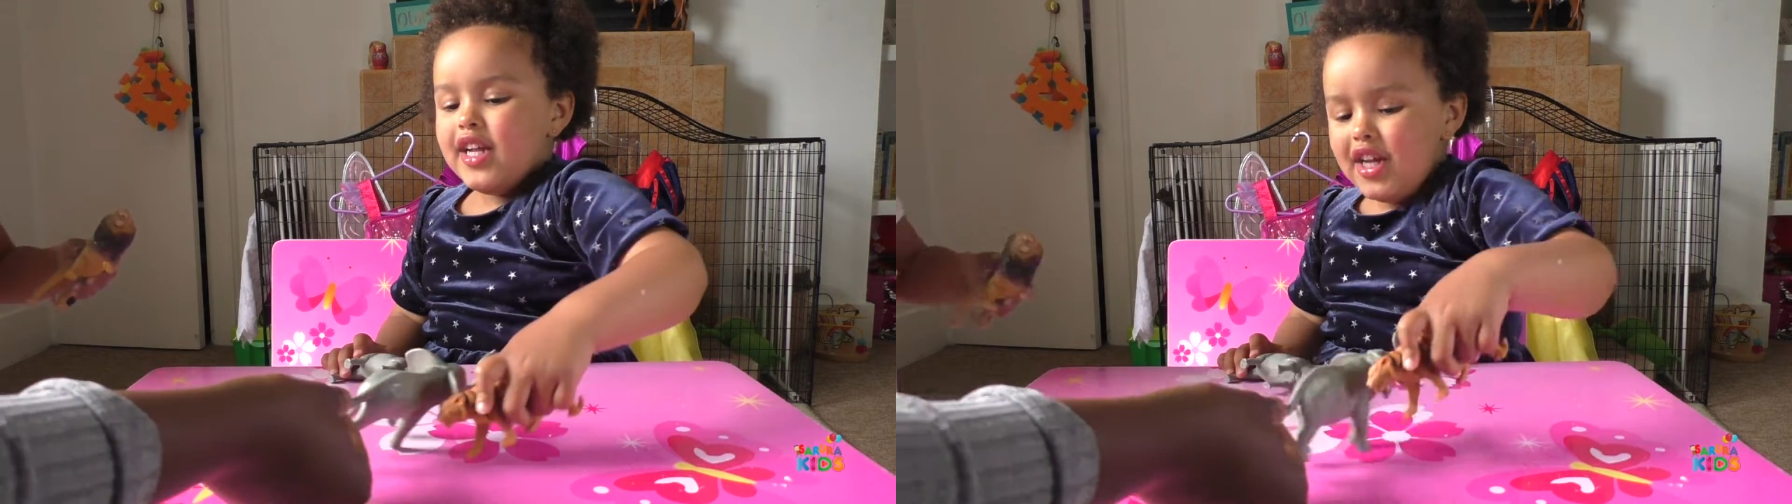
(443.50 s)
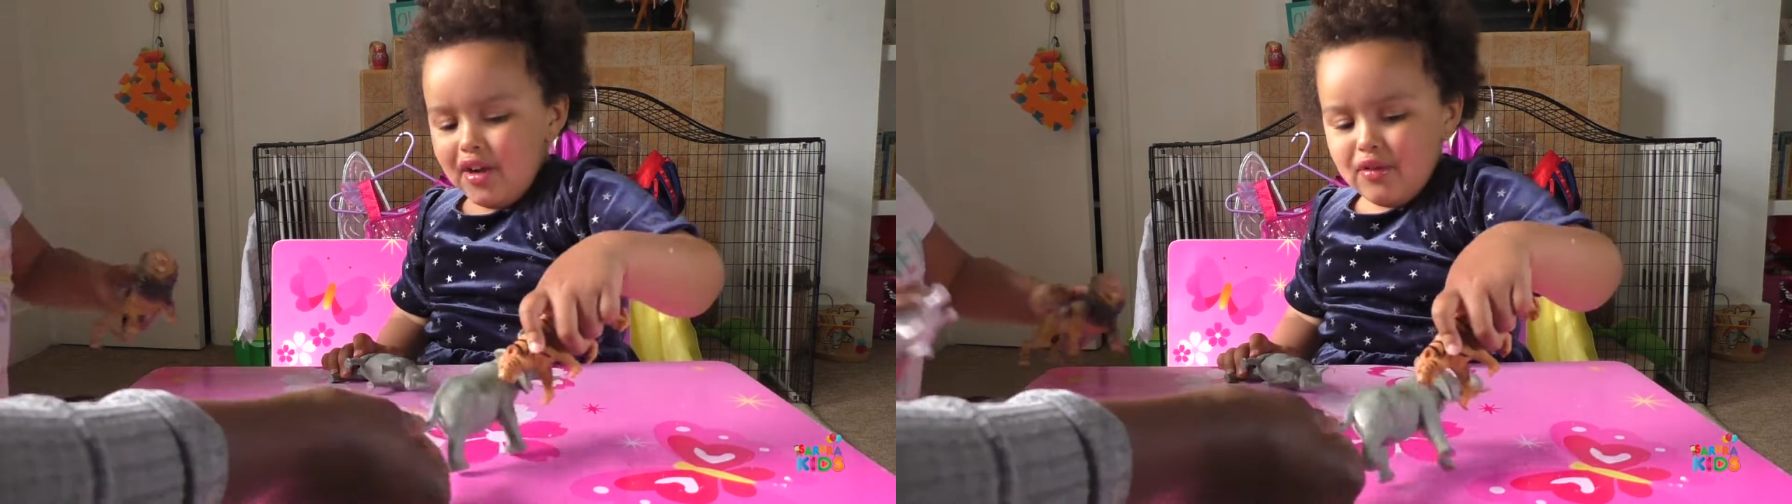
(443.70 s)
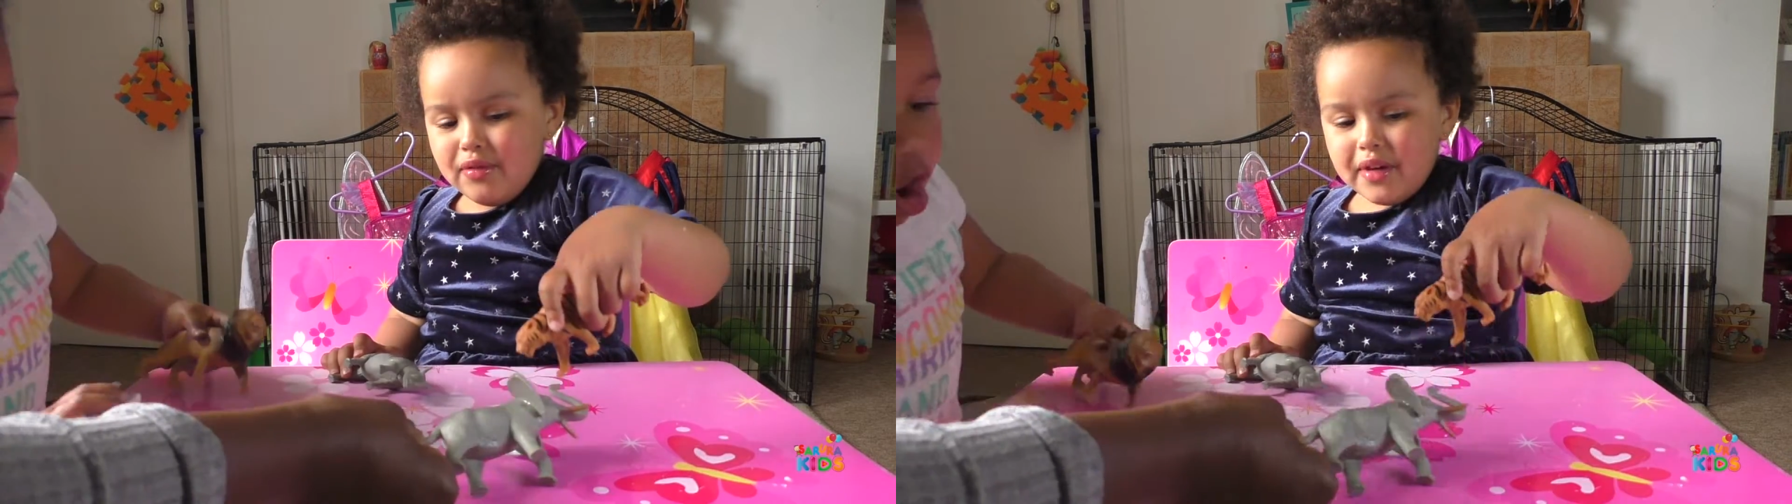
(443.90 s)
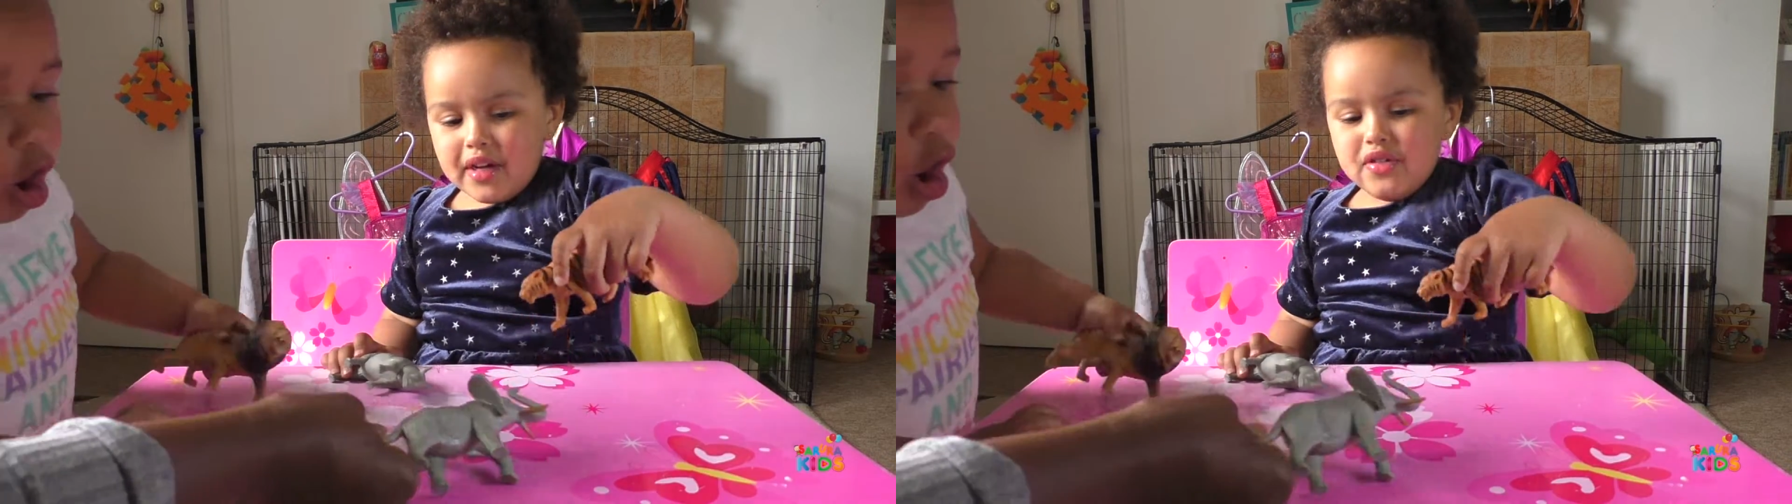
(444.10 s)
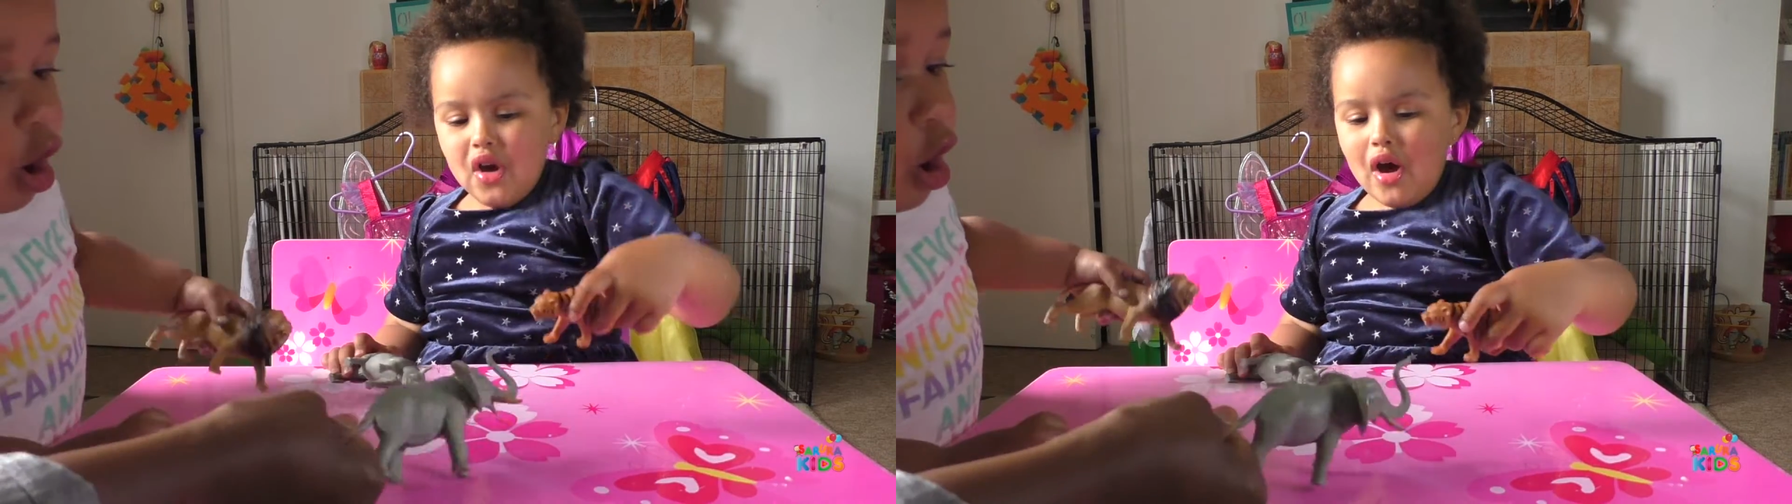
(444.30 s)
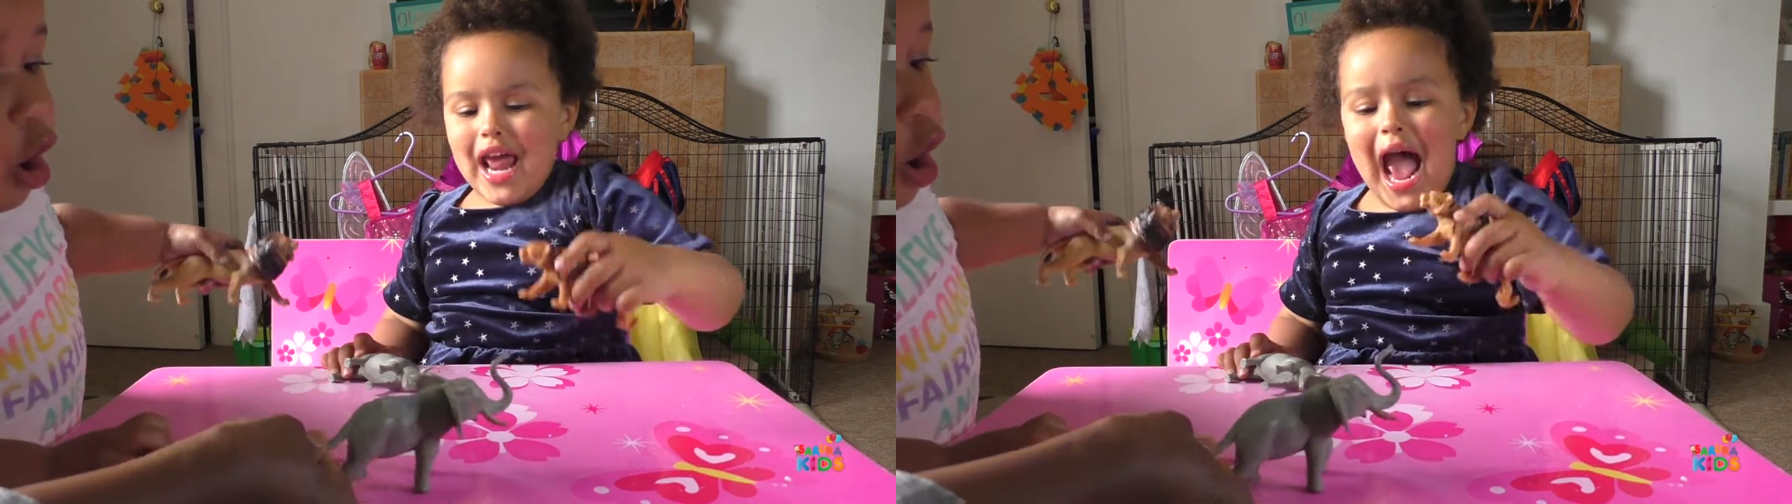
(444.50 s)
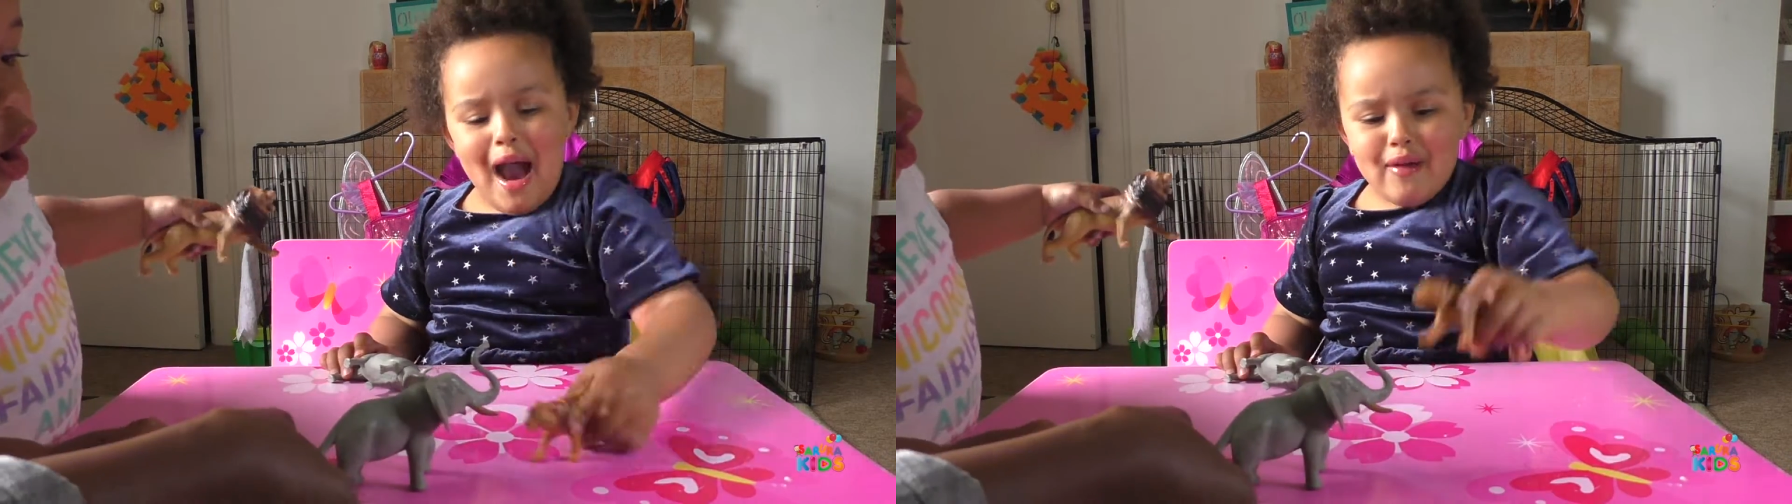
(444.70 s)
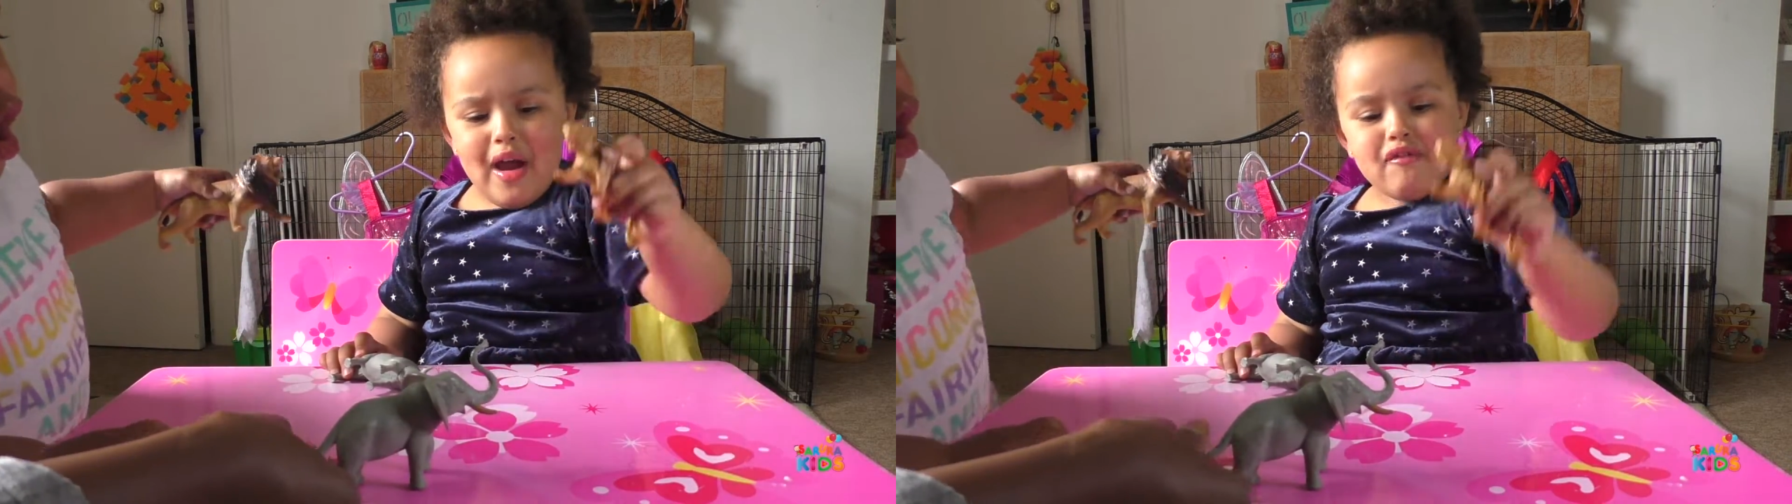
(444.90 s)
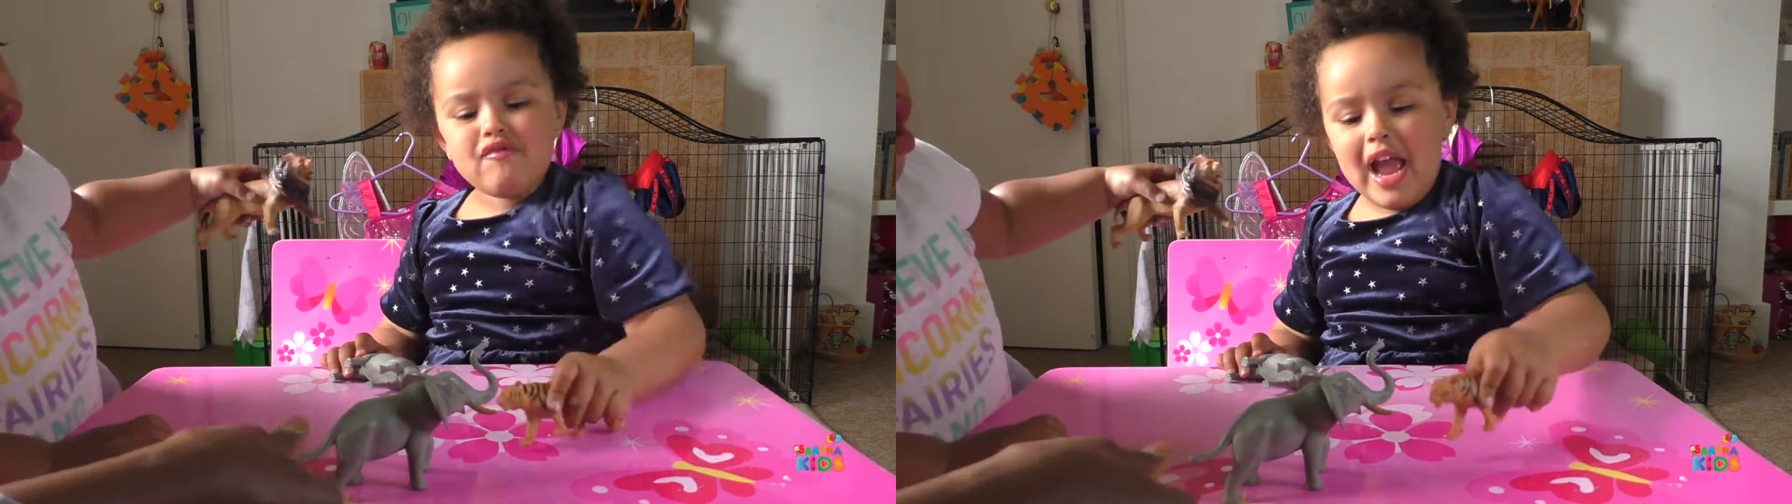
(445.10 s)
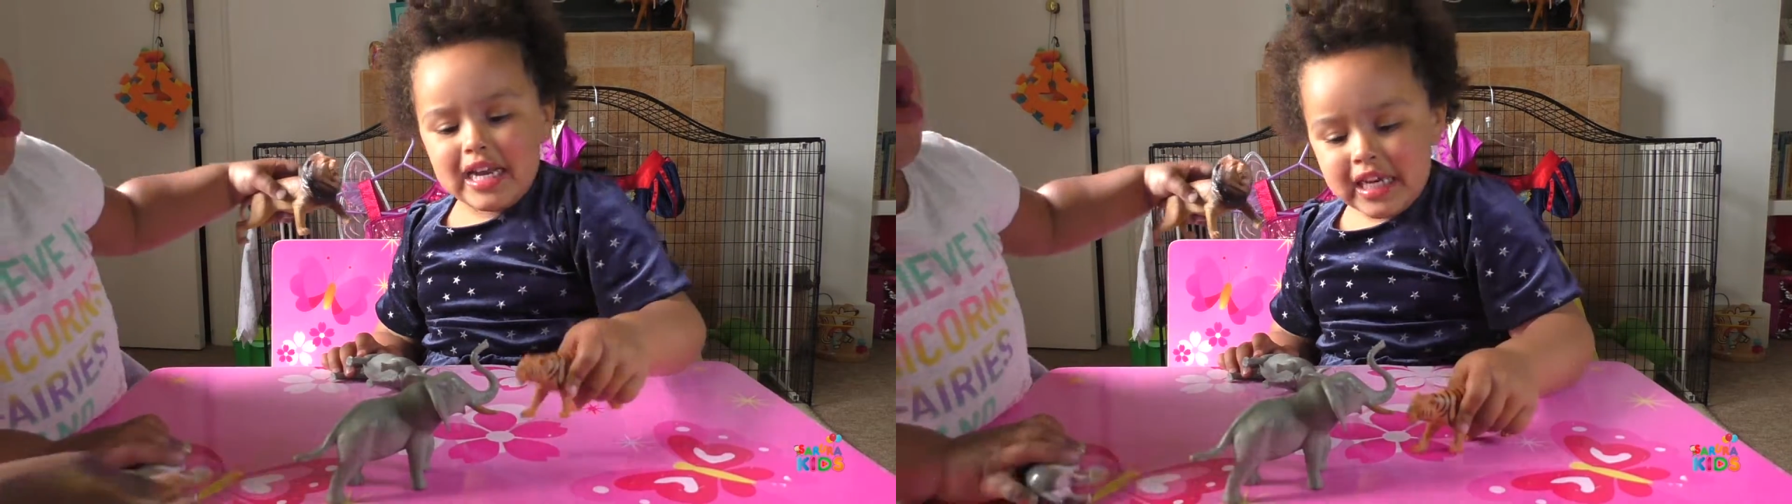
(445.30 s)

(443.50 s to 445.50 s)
He's not our friend